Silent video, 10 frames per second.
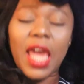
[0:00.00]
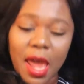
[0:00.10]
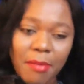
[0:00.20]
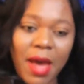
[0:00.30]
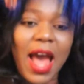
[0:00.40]

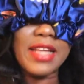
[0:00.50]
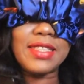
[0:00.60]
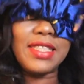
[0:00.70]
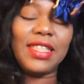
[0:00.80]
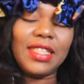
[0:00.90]
came
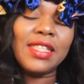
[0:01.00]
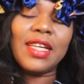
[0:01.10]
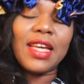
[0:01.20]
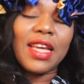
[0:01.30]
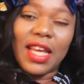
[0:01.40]
handy,
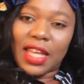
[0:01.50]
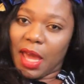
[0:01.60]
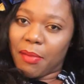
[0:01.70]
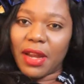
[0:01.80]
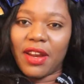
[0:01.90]

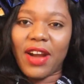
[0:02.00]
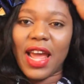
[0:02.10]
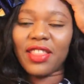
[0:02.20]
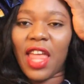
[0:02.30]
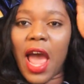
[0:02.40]
came at the
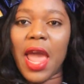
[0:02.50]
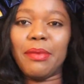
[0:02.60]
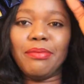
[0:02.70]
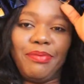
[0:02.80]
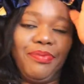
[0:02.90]
right
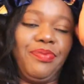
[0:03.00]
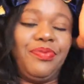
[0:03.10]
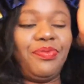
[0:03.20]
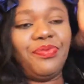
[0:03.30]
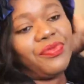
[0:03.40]
time.
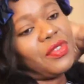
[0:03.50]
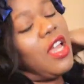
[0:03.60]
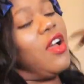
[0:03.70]
Oh